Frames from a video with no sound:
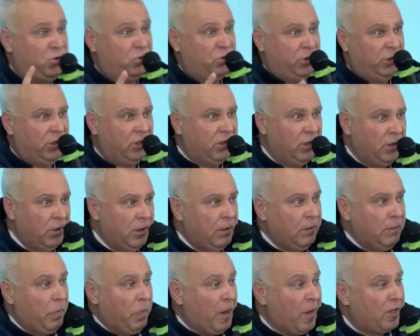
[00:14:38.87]

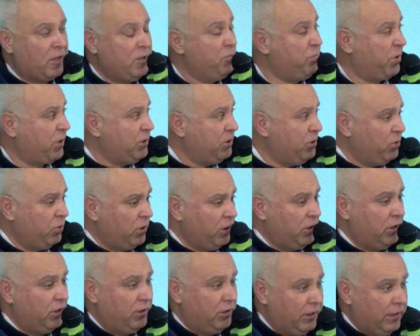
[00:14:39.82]
And
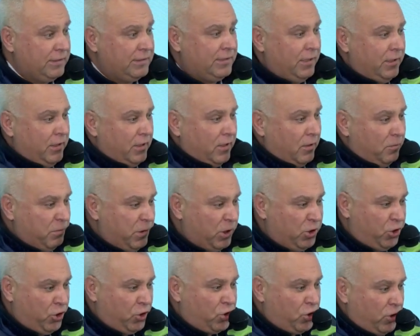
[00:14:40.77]
this
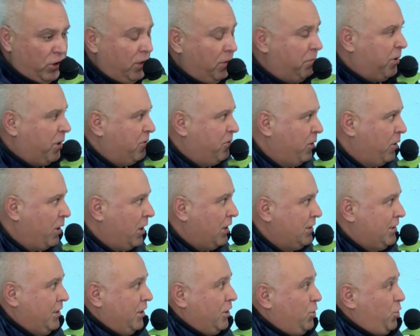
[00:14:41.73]
usually
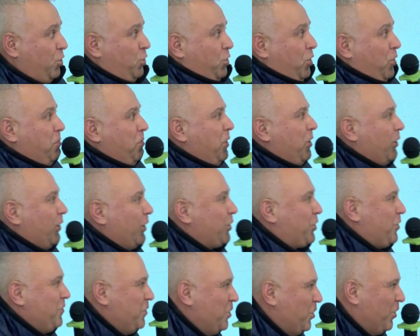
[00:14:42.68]
is really
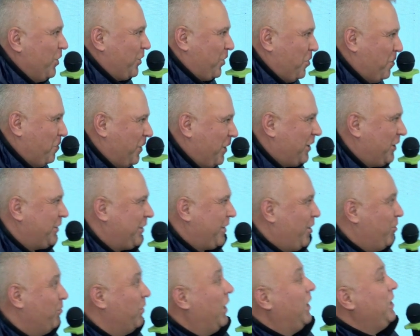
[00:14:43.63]
working when I put
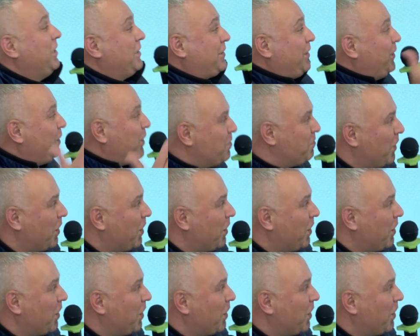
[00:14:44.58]
it on